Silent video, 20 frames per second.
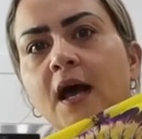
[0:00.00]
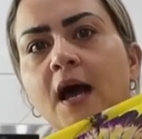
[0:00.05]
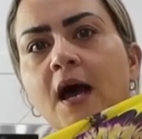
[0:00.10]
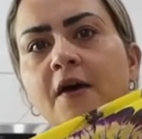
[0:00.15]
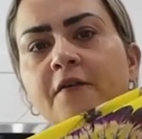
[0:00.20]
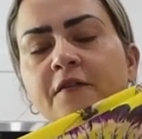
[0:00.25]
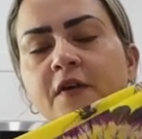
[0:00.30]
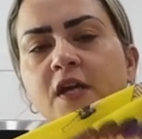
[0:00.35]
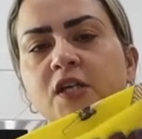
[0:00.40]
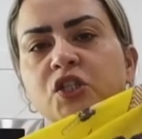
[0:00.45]

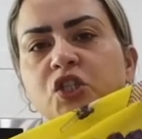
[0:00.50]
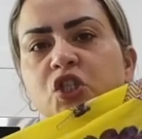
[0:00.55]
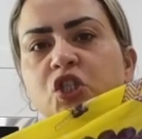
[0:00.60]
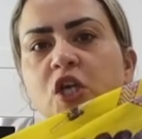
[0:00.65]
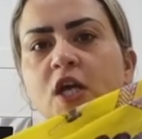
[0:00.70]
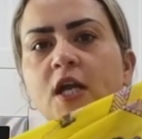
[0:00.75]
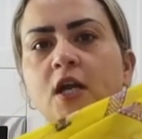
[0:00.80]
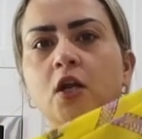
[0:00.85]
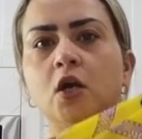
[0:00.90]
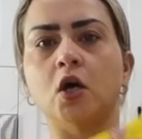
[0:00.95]
have a
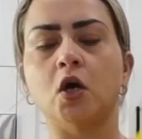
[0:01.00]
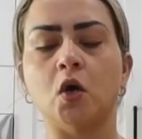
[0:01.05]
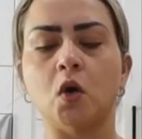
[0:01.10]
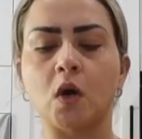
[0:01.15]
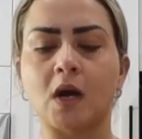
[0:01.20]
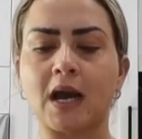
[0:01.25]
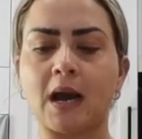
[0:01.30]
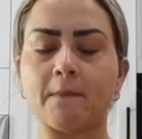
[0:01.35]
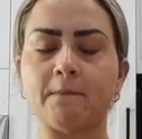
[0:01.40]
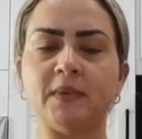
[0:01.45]

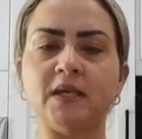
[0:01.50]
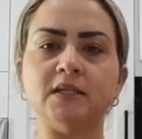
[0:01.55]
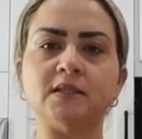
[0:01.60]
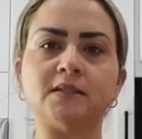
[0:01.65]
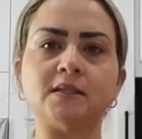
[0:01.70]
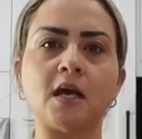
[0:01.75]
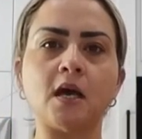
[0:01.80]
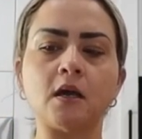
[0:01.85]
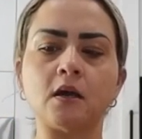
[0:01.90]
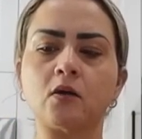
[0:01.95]
yellow
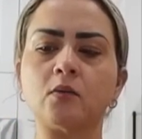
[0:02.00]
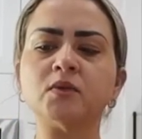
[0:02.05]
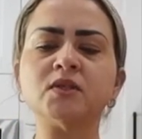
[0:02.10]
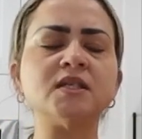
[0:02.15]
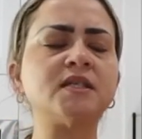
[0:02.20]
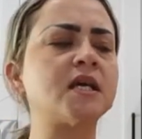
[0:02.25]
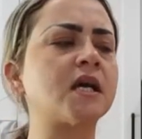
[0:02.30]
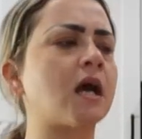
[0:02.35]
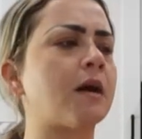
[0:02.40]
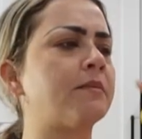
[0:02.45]
camisa. ¿Cómo
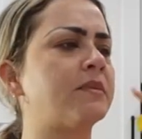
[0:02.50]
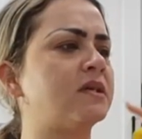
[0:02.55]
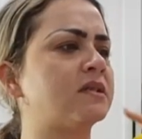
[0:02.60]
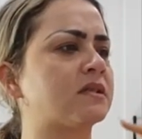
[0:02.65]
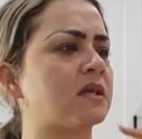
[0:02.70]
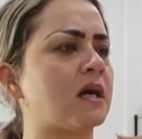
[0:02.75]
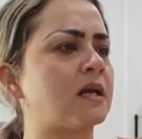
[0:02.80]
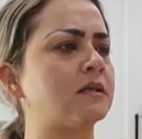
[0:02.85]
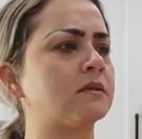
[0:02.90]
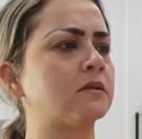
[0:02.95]
se dice
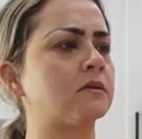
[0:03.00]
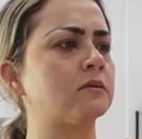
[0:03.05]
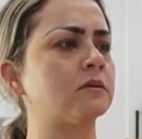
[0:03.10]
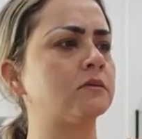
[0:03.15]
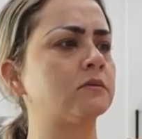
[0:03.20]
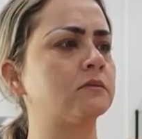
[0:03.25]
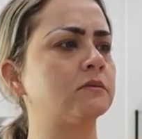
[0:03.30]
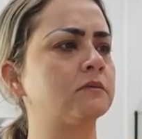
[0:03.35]
camisa, Alison?